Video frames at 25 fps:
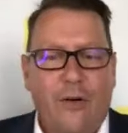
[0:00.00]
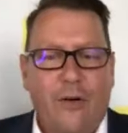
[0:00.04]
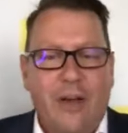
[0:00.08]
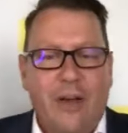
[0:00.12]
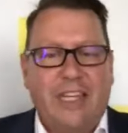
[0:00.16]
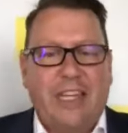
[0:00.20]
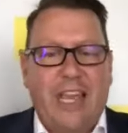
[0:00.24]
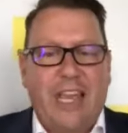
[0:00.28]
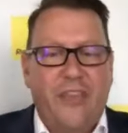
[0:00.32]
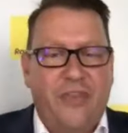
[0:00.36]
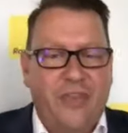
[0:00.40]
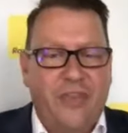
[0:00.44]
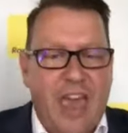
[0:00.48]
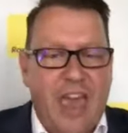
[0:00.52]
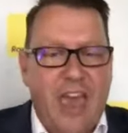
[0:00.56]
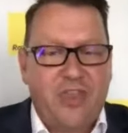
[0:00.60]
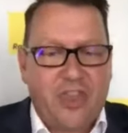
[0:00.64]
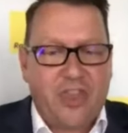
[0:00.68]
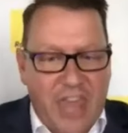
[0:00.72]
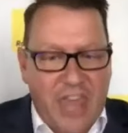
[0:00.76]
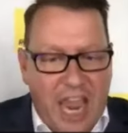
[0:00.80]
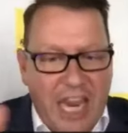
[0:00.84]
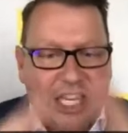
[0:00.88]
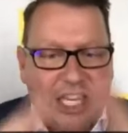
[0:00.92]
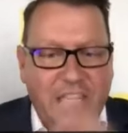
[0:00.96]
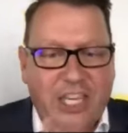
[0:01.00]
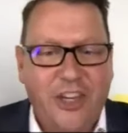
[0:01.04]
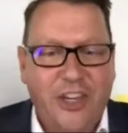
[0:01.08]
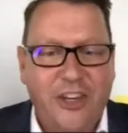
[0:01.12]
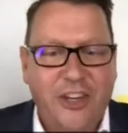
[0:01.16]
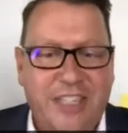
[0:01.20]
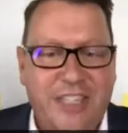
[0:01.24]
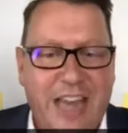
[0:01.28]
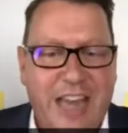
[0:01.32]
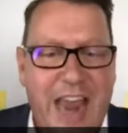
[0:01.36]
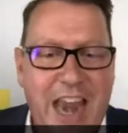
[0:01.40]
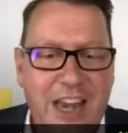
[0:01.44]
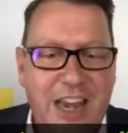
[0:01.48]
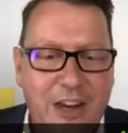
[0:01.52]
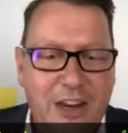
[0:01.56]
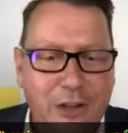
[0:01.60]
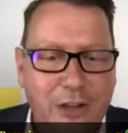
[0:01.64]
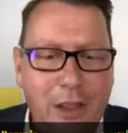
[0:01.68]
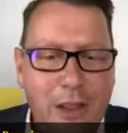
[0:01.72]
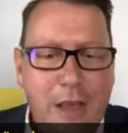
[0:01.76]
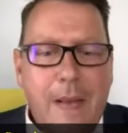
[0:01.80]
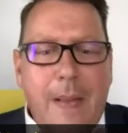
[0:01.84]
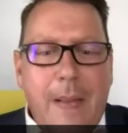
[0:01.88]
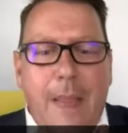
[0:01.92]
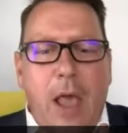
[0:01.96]
So I get that. Thank you,
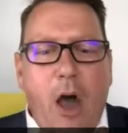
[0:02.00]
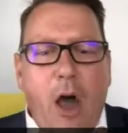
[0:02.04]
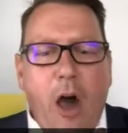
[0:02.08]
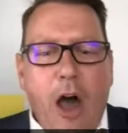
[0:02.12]
Daniel.